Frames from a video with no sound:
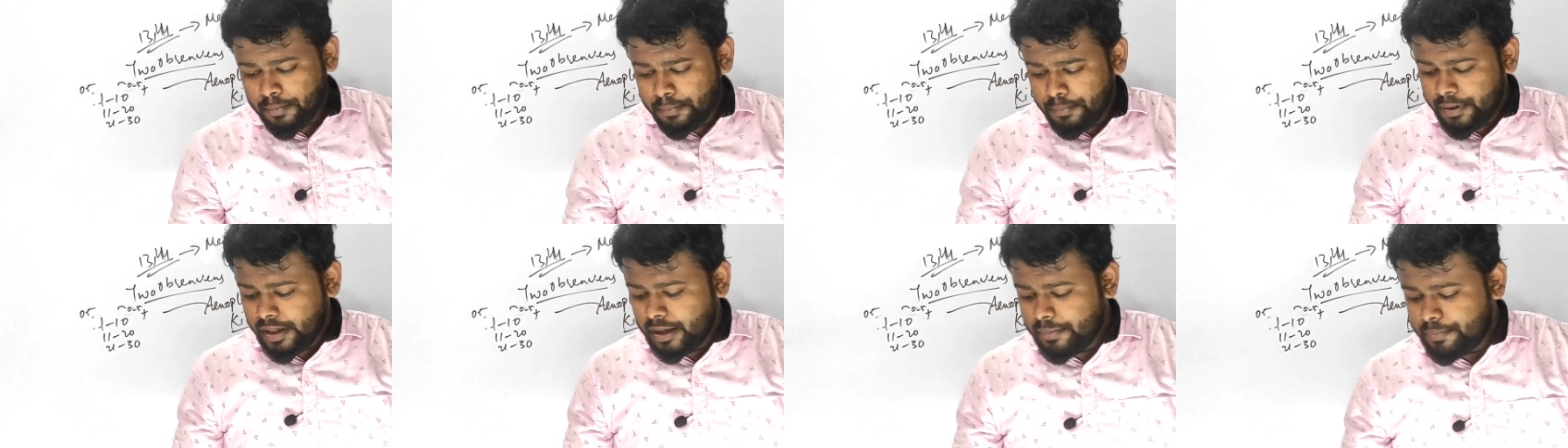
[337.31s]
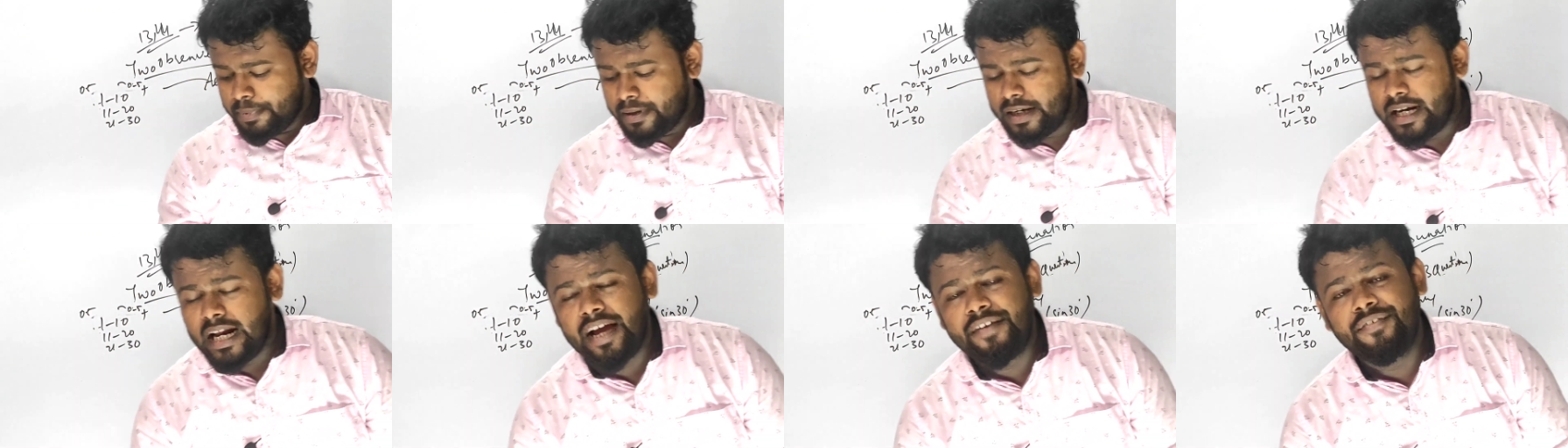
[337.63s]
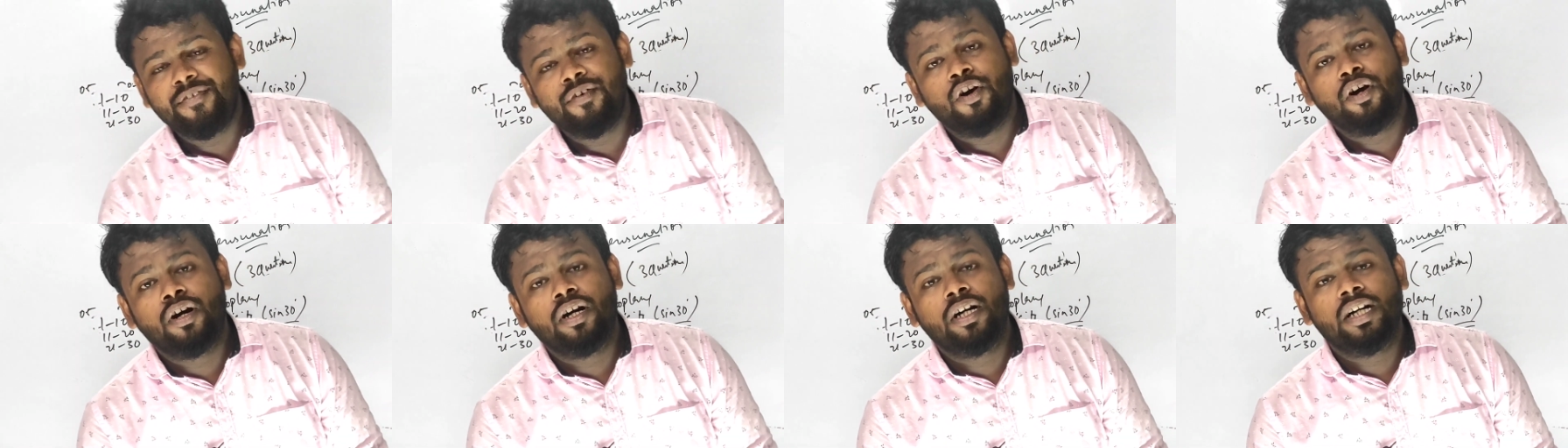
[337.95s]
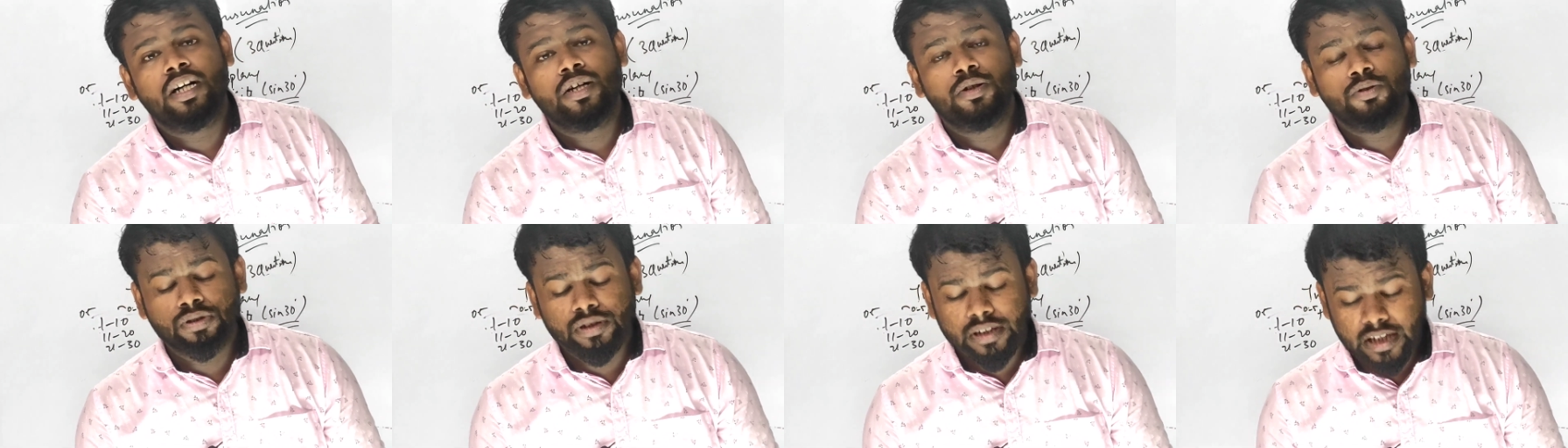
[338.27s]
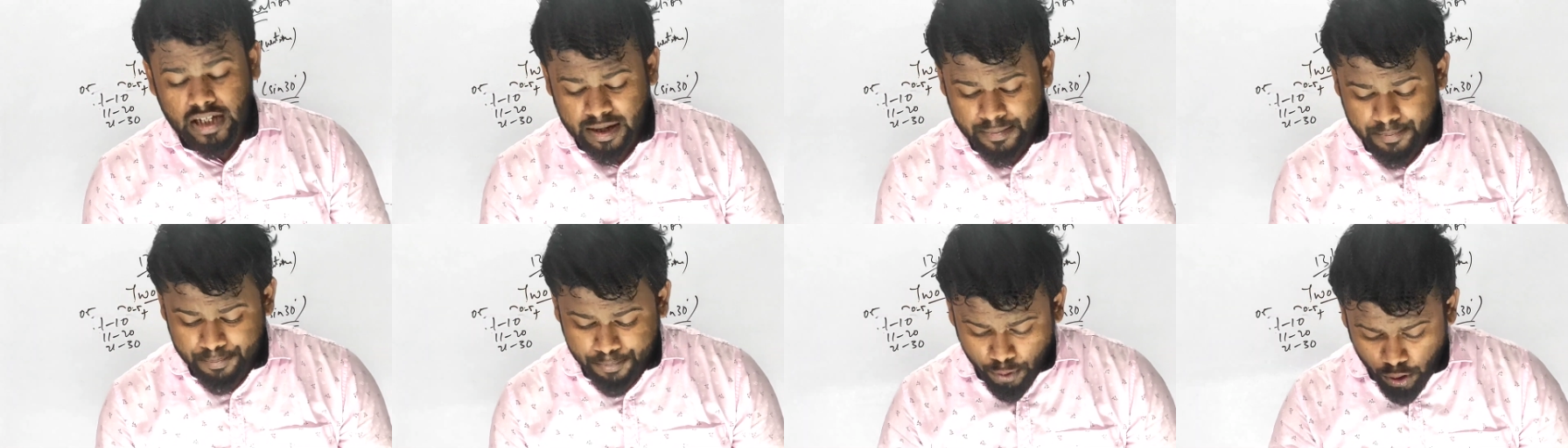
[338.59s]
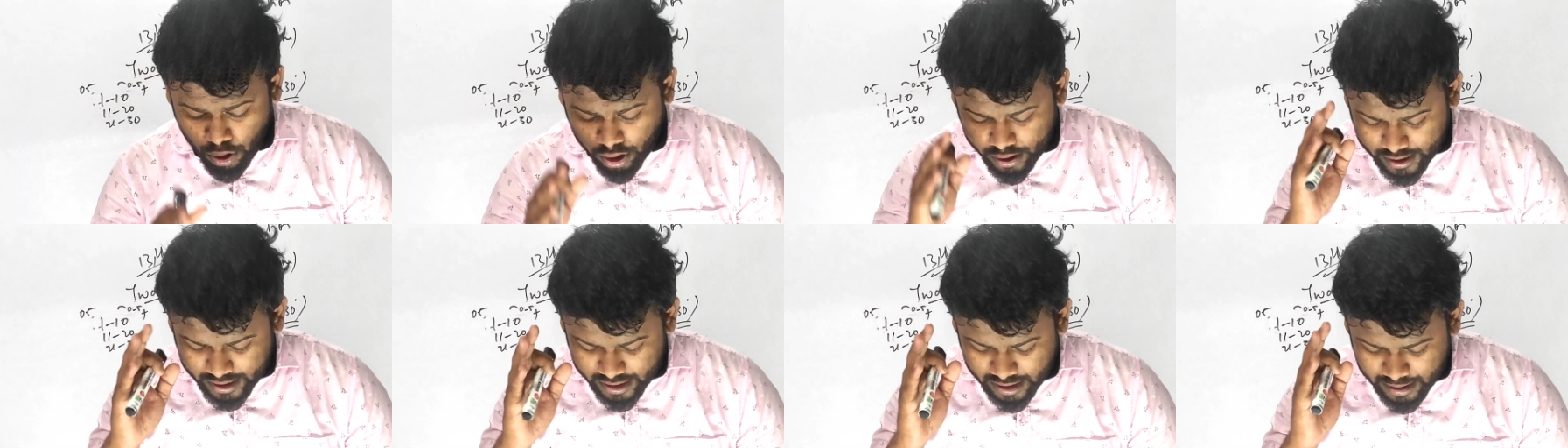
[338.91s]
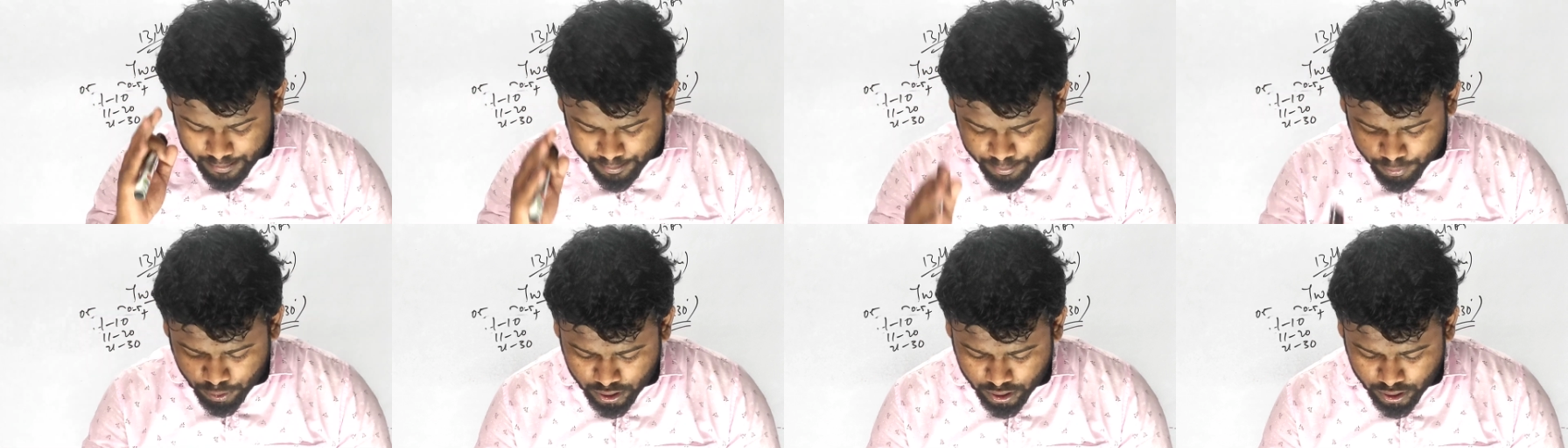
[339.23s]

People have forgotten to say important,